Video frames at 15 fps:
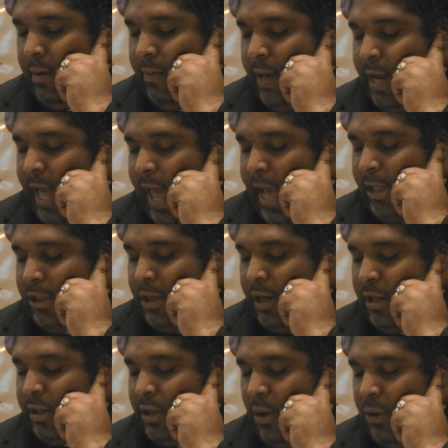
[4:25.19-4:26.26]
The National
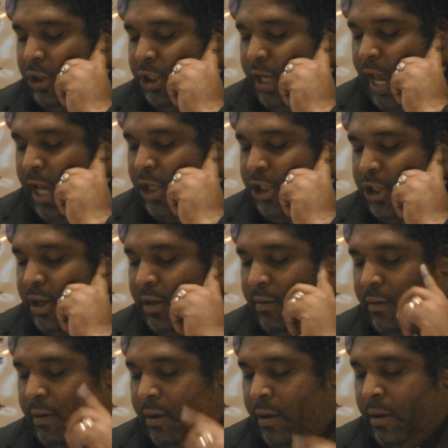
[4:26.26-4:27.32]
Association